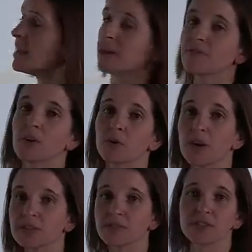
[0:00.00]
If there
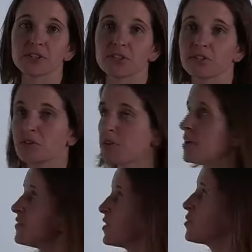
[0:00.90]
was division,
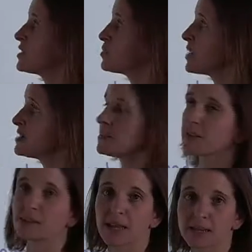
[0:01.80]
if there was a place it
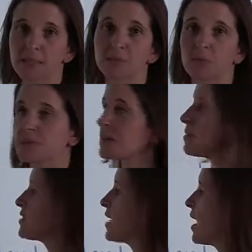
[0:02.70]
does not exist, we would think
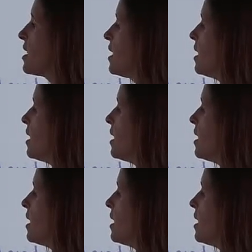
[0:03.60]
about that.